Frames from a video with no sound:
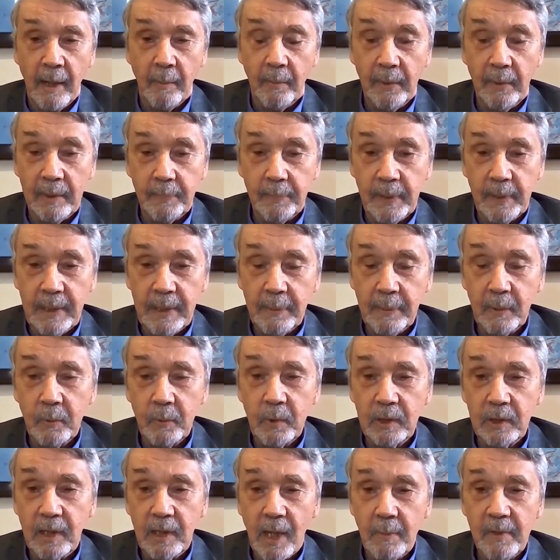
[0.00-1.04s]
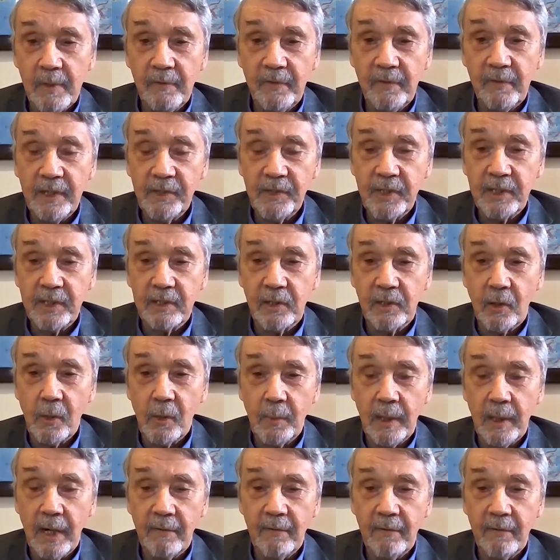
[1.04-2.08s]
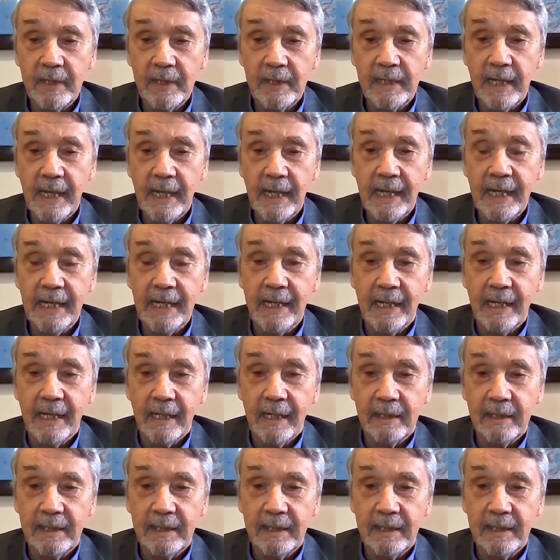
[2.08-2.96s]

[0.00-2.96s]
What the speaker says: But people would come and visit Dolma every day,